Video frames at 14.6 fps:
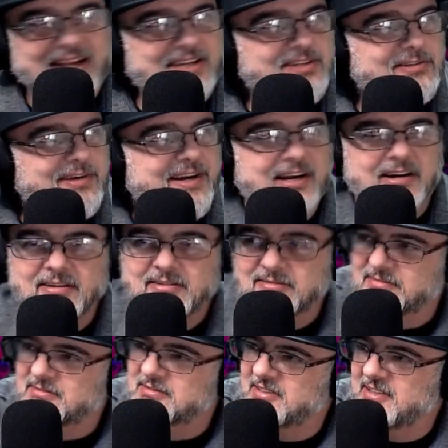I doing here?
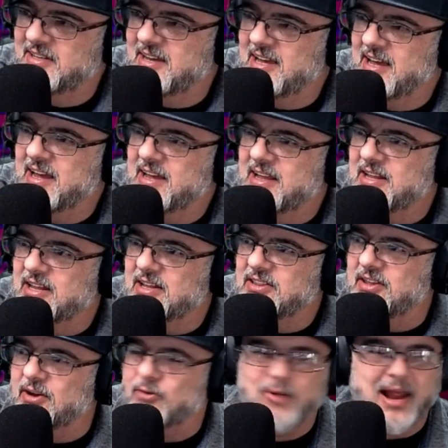
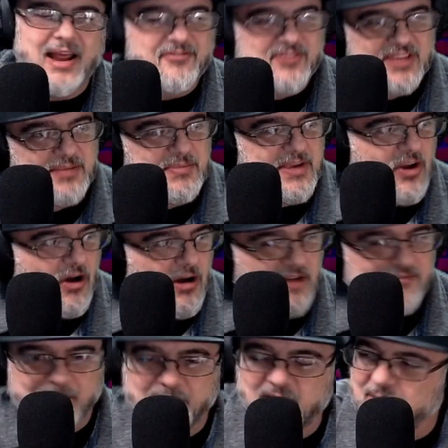They're raffling me off.
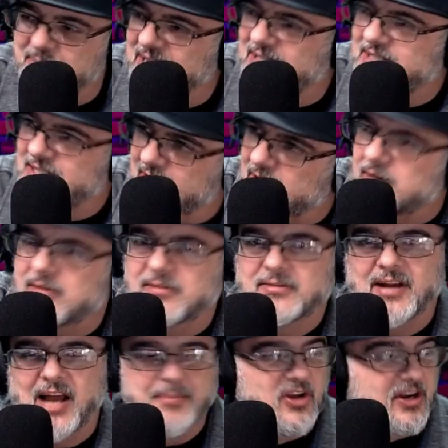I'm going to be dinner.
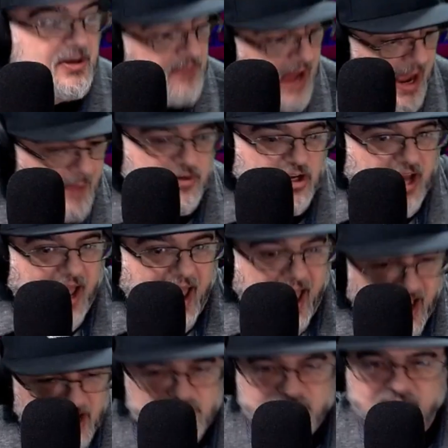I'm going to I'm going to
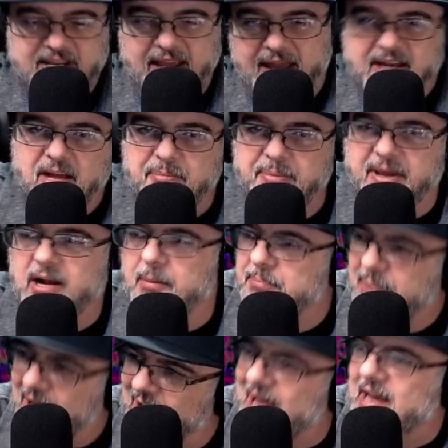actually end up in a
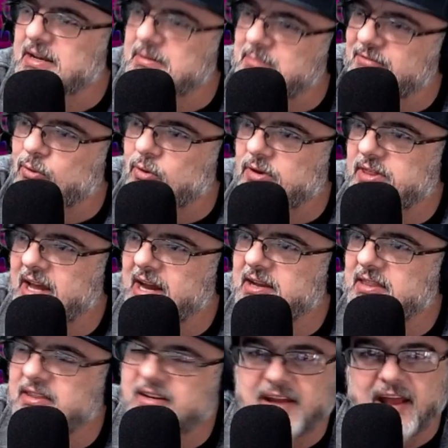pot before the end
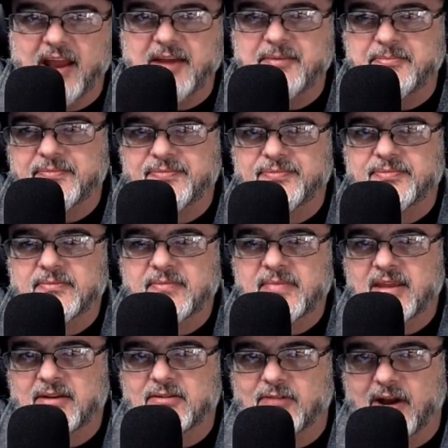of the day.
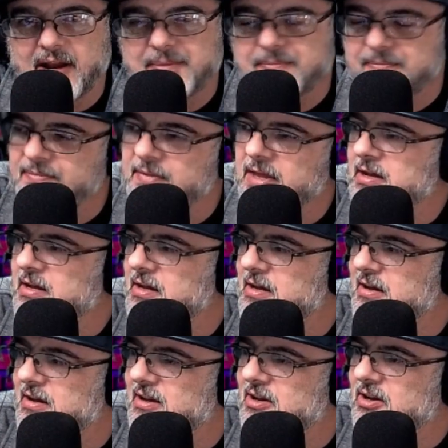Right?
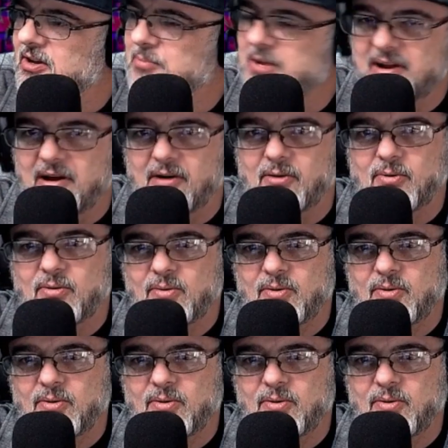But no.